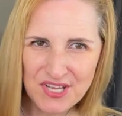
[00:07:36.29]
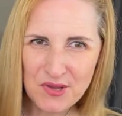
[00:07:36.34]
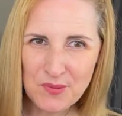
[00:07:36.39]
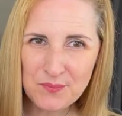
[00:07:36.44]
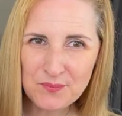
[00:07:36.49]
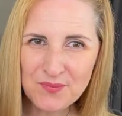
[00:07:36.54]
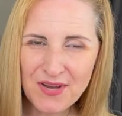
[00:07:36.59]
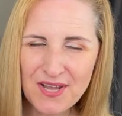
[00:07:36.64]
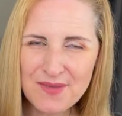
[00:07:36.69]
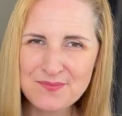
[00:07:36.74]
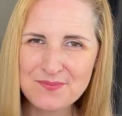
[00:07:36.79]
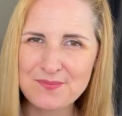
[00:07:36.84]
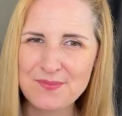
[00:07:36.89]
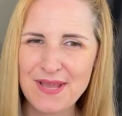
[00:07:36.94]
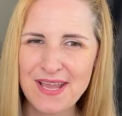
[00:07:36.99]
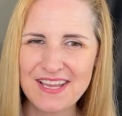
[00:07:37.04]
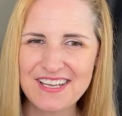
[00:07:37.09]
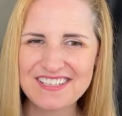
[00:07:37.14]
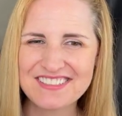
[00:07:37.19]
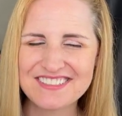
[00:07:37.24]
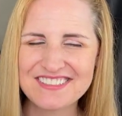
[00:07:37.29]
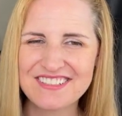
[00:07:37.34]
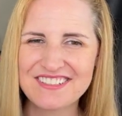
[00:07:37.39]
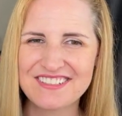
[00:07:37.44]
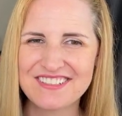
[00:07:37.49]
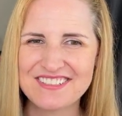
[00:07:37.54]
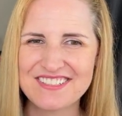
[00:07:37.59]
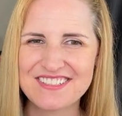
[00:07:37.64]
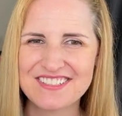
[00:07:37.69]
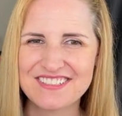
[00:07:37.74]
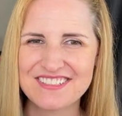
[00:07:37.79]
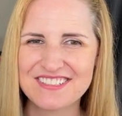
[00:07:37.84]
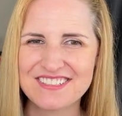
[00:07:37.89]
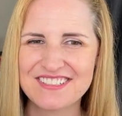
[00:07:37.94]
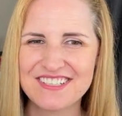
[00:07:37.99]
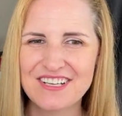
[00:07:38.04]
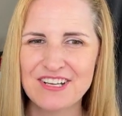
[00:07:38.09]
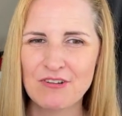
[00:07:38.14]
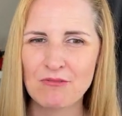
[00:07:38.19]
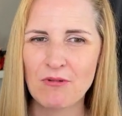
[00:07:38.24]
my band concert
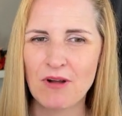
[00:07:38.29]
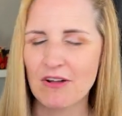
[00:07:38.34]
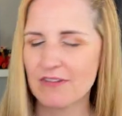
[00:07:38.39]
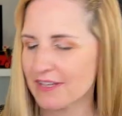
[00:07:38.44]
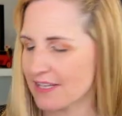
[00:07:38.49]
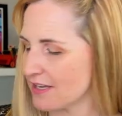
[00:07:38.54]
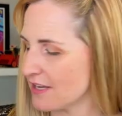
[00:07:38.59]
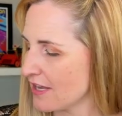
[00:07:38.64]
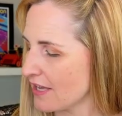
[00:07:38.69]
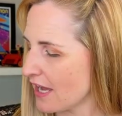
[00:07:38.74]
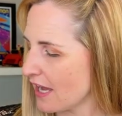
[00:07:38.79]
wallet.